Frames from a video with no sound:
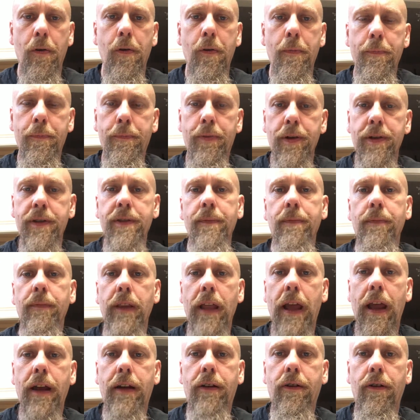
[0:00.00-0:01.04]
put some
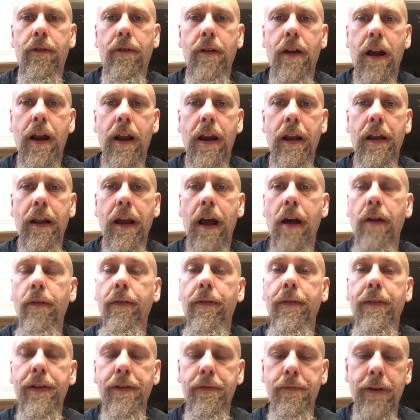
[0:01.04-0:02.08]
lacquer on it,
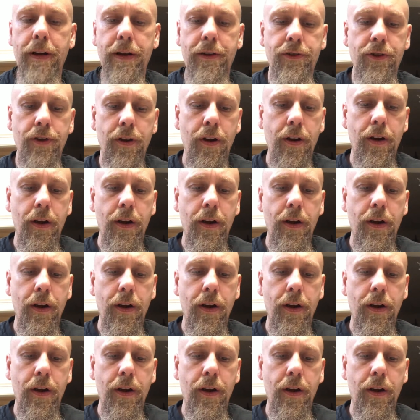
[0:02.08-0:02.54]
however you wish.